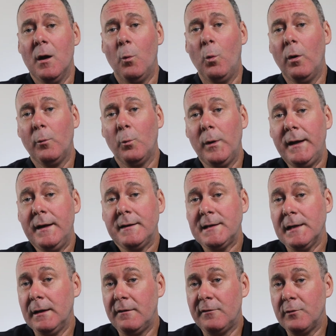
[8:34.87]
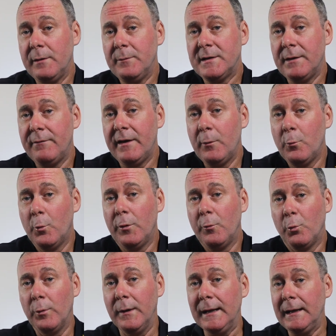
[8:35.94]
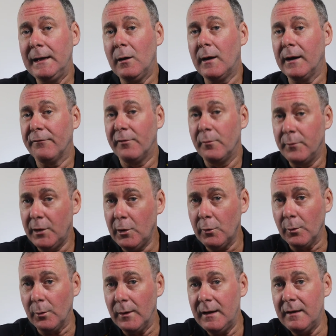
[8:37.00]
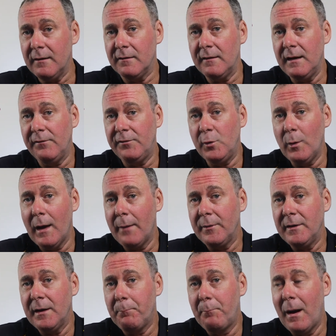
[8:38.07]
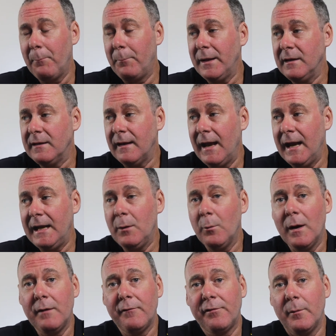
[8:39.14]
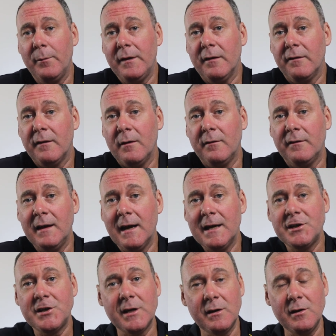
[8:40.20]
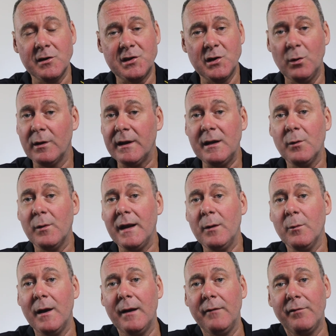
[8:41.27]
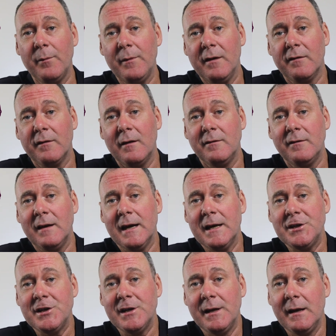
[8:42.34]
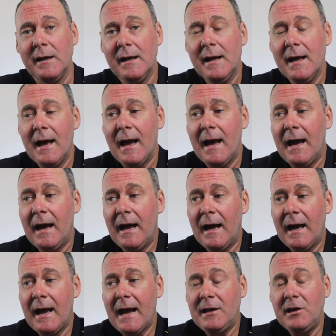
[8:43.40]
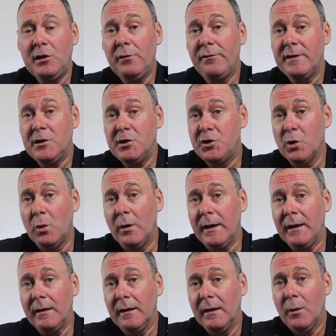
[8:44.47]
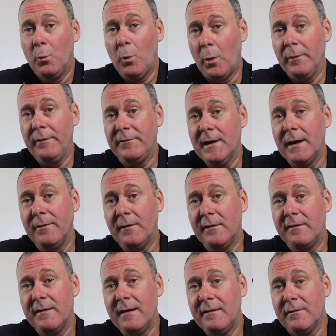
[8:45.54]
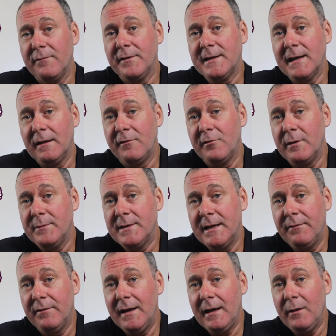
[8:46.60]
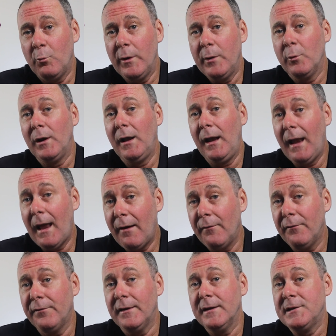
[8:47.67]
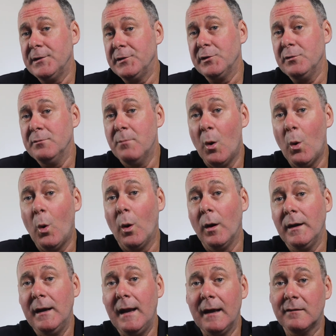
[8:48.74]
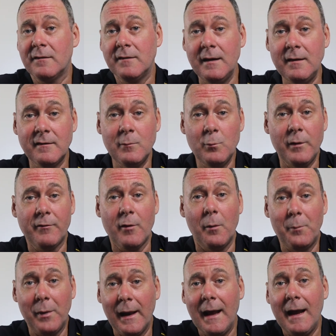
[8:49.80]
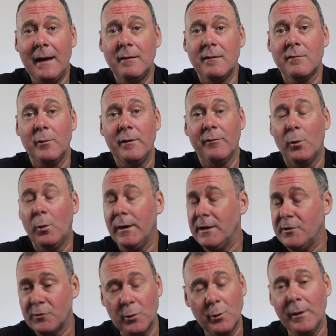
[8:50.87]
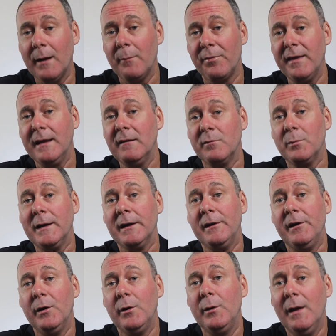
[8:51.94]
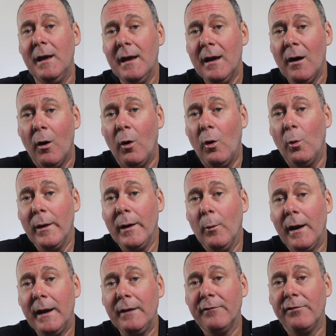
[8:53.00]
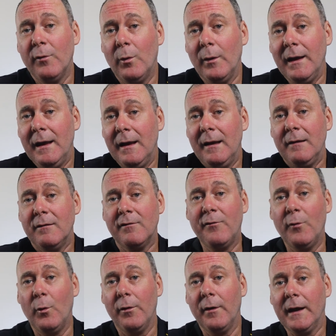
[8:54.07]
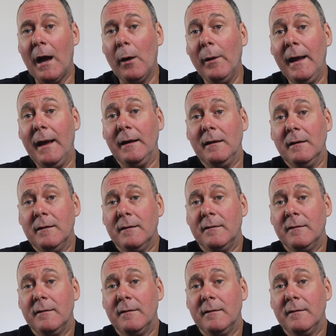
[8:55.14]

What we at Telestream TV would really like from you is if you happen to bump into anyone from the association, you're talking to anyone from the association, and you've enjoyed what we've done this season for Telestream TV, we would love to do more next season. We've got plans. We've already drawn up things we can do. All we're waiting for is for the go-ahead.